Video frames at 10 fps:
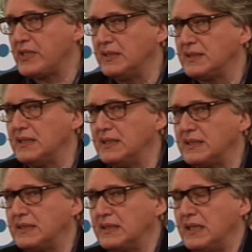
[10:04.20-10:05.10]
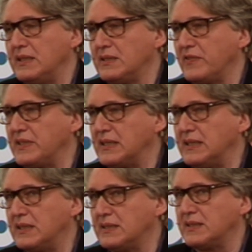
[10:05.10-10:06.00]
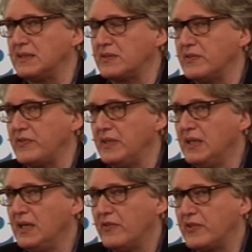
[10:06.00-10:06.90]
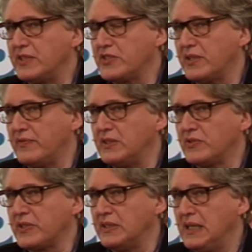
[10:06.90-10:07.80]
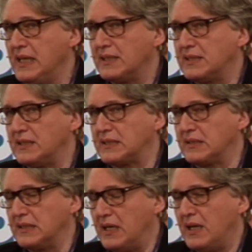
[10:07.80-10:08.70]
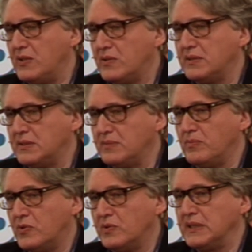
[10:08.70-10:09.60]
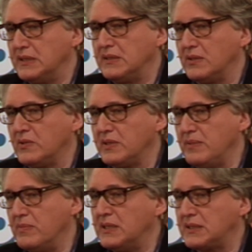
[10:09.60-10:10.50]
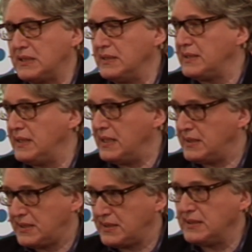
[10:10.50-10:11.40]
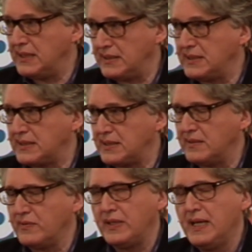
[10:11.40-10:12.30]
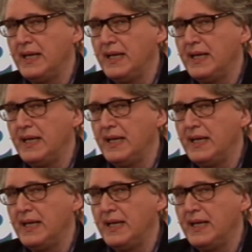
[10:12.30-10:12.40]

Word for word: actually says at the end of his analysis of French Revolution that our modern only master is death, death itself.